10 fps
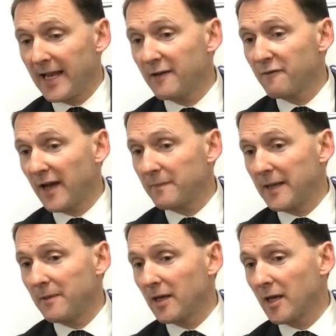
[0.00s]
in effect,
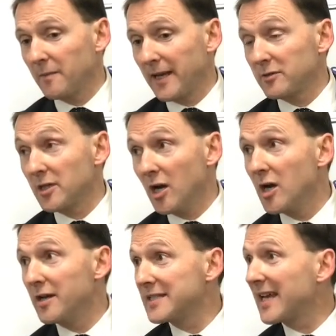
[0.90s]
people are going to be able to
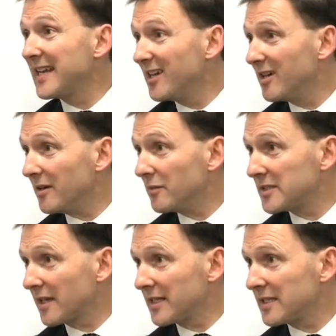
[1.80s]
earn as they learn,
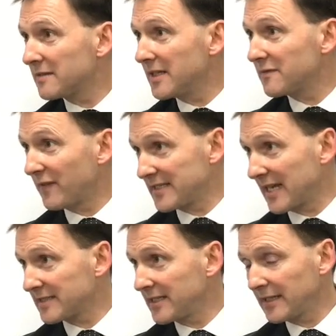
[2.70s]
which I think is, is
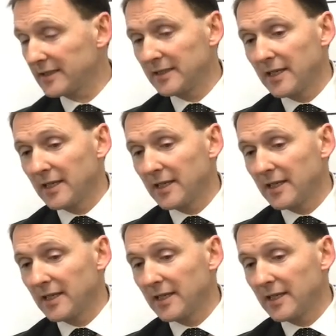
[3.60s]
fantastic.